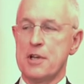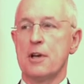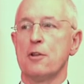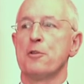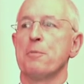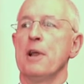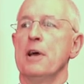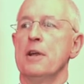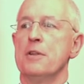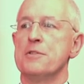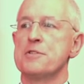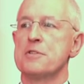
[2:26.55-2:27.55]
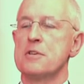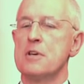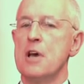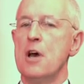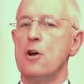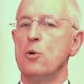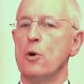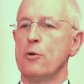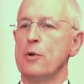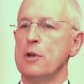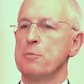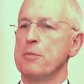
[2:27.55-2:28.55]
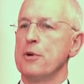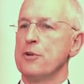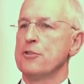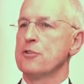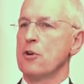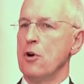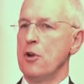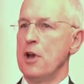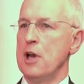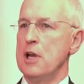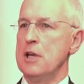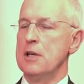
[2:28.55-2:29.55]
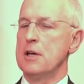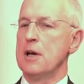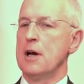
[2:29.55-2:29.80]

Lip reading: health plans who are reimbursed on a